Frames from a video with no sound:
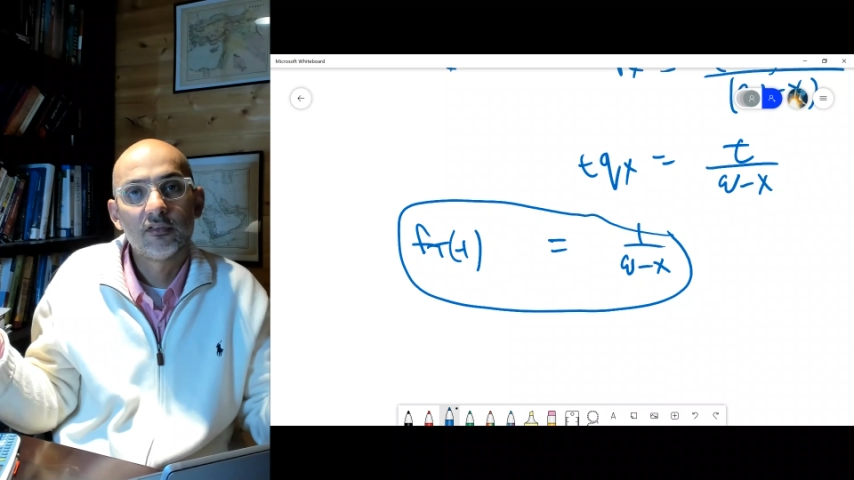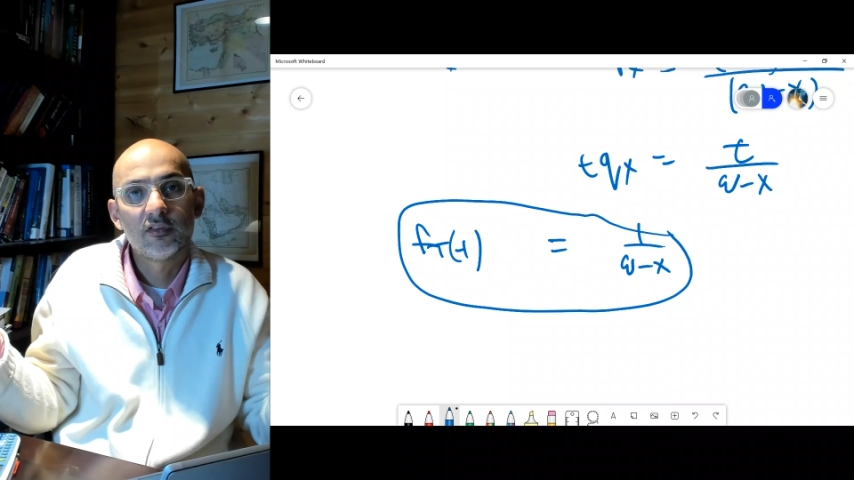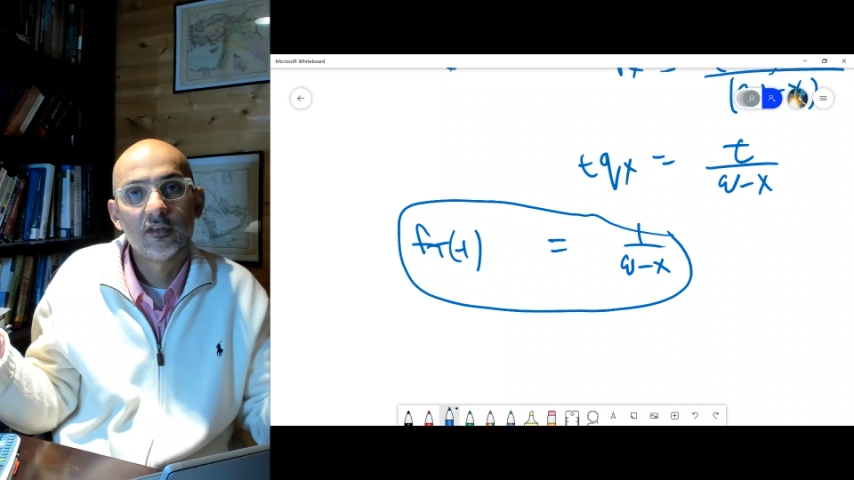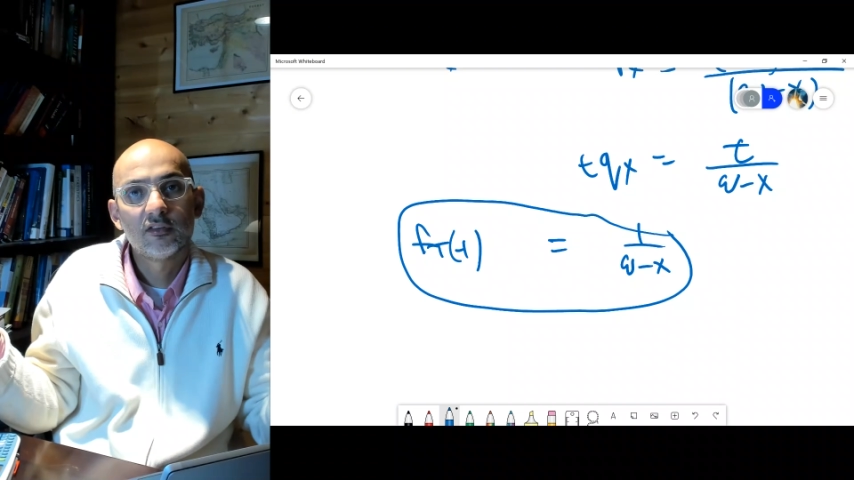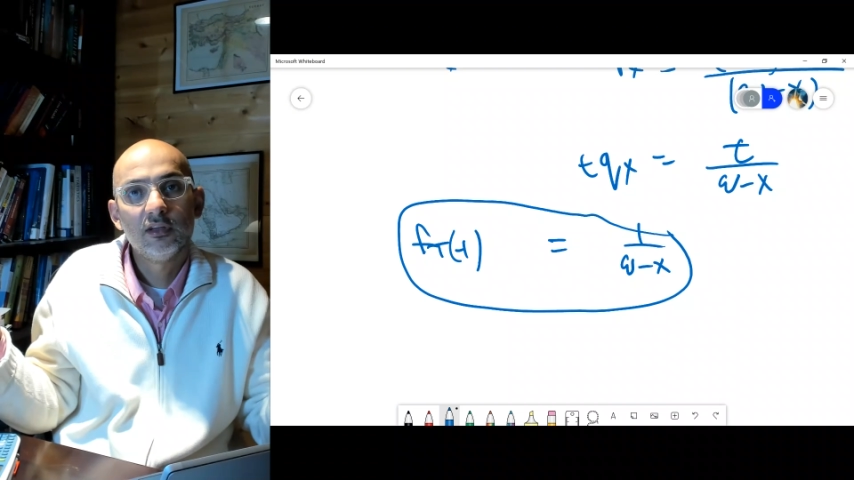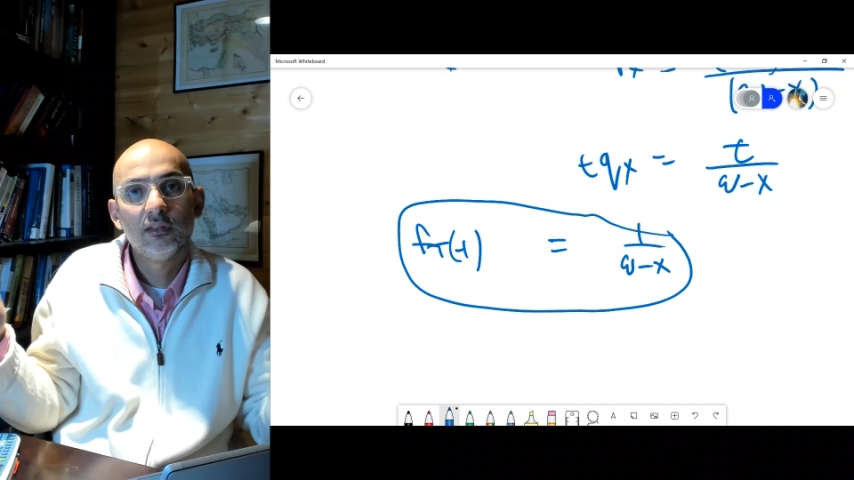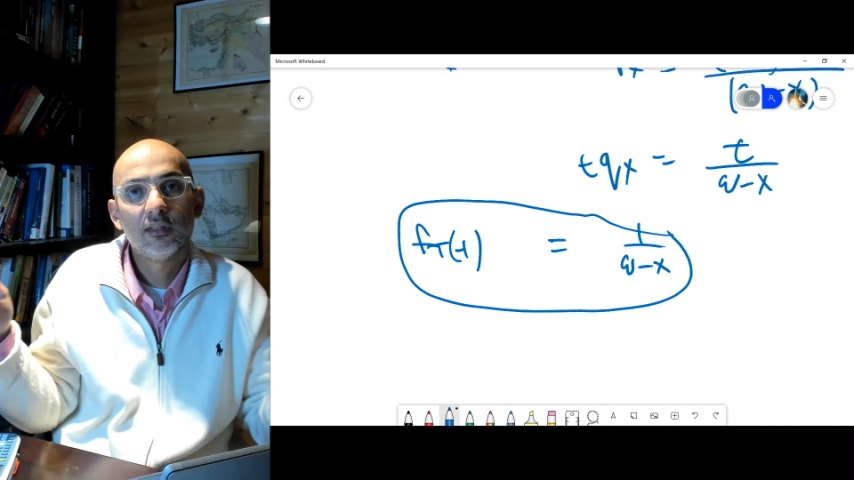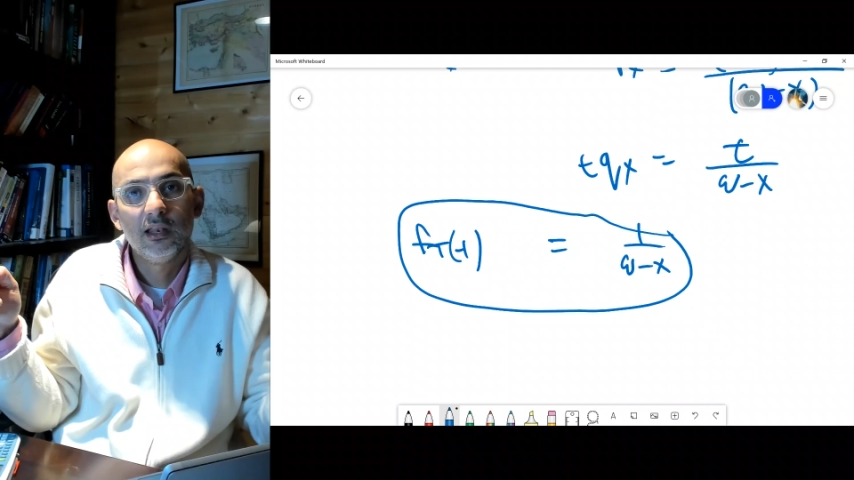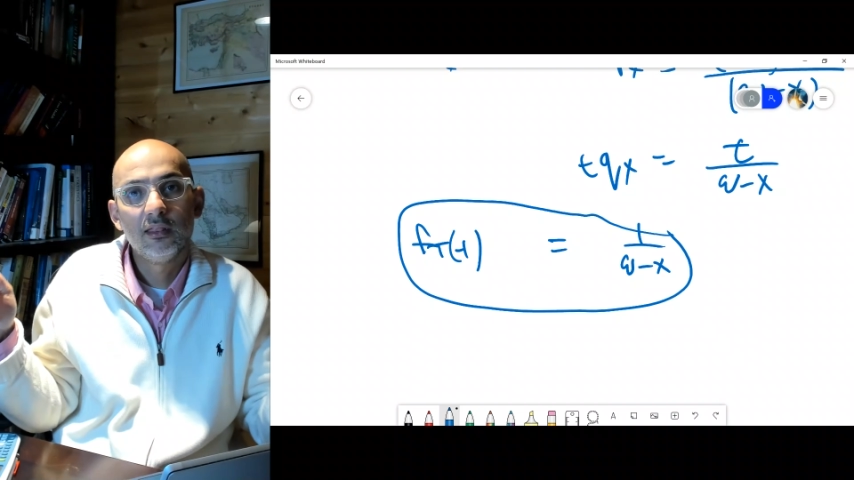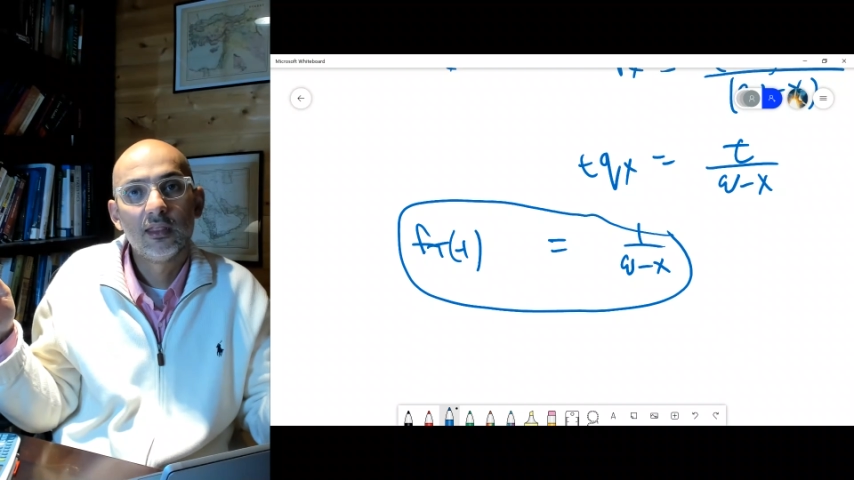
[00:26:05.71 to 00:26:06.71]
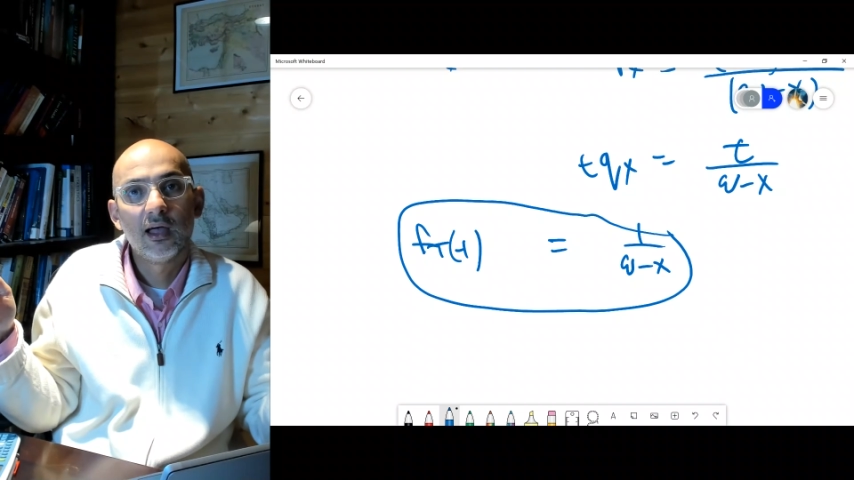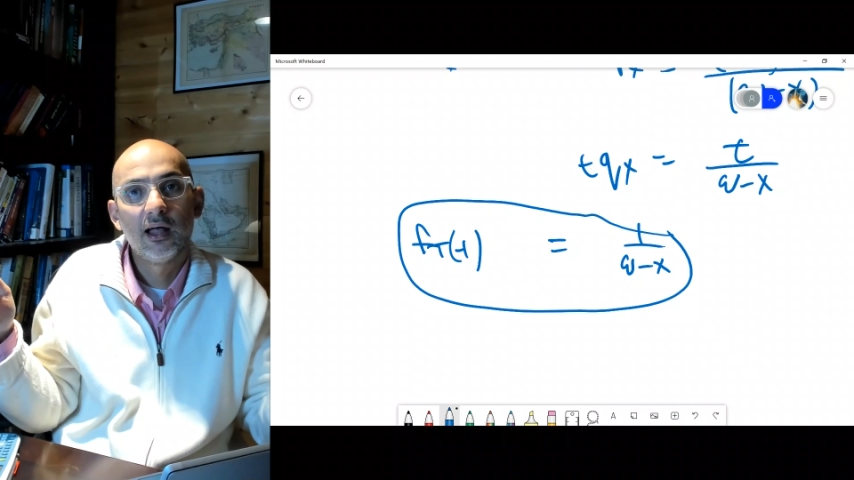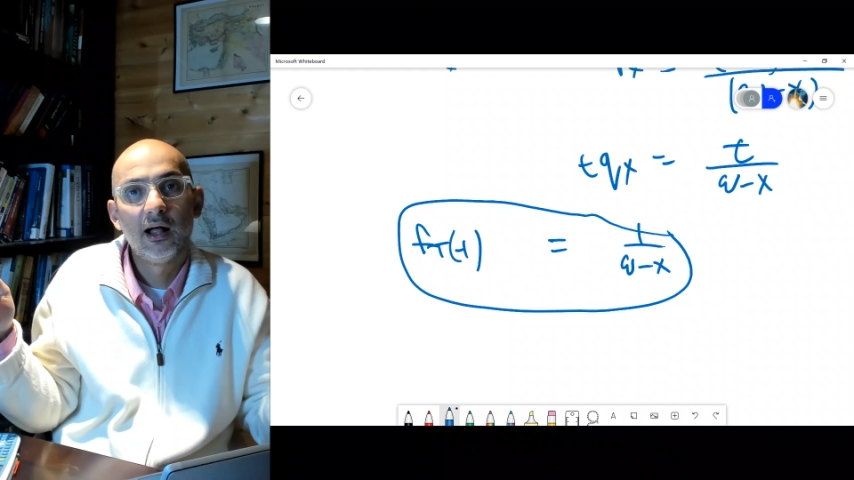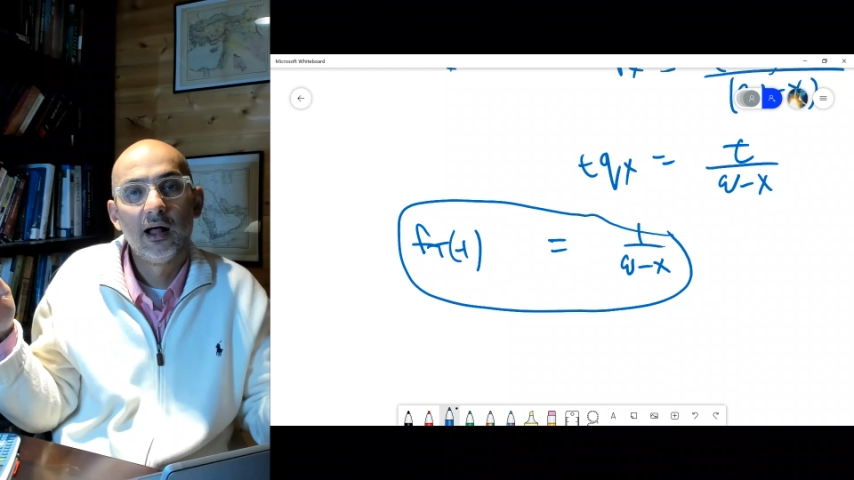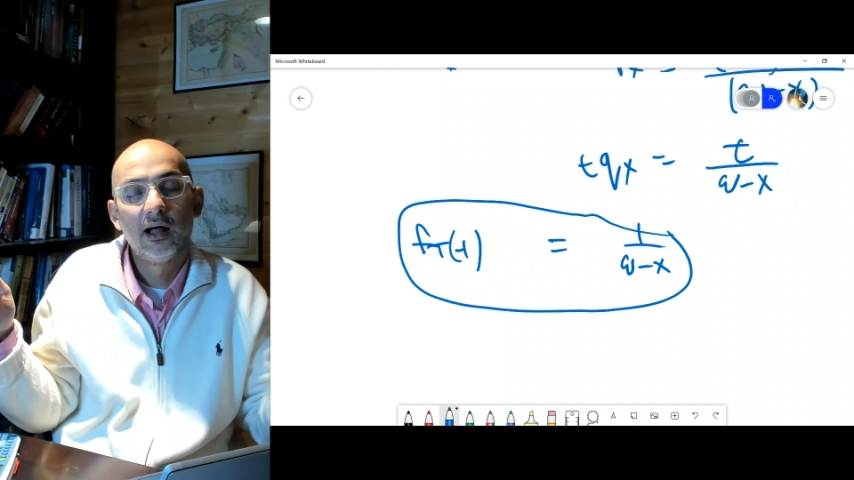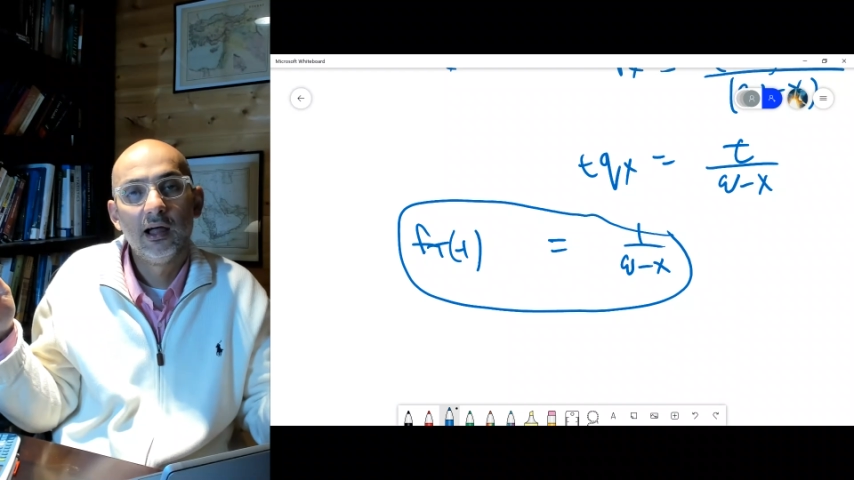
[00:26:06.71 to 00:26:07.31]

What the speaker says: 60, then the